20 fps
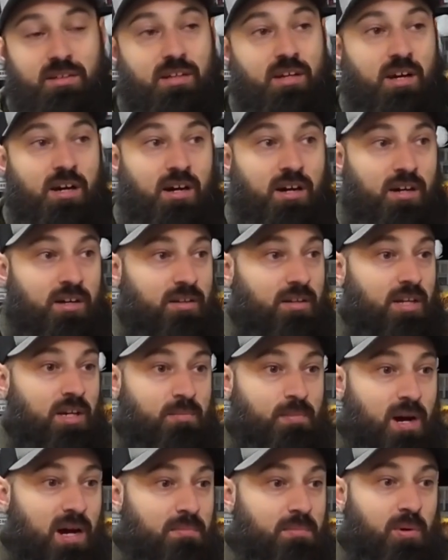In
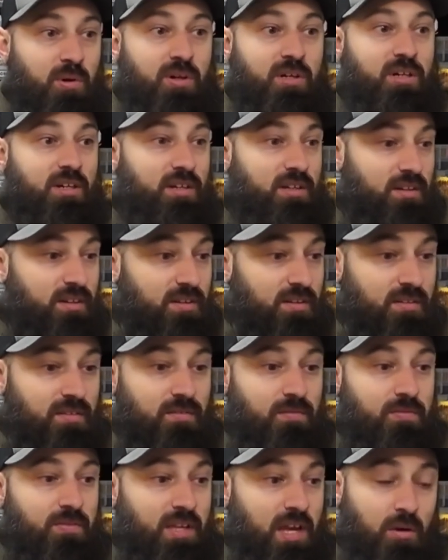my book,
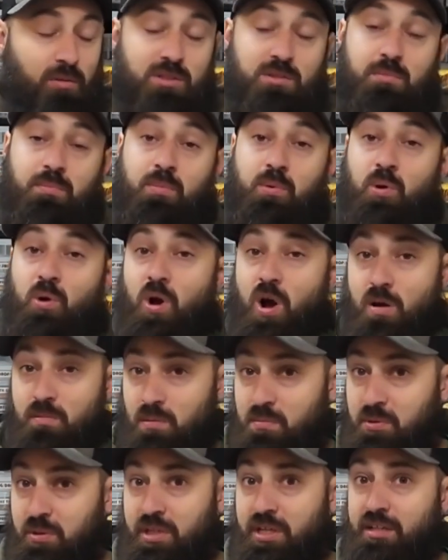that was
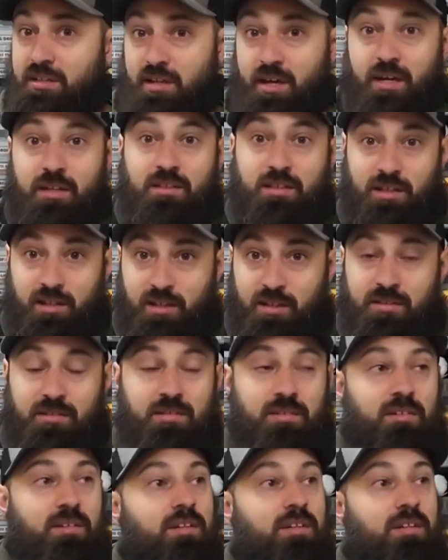probably a 19.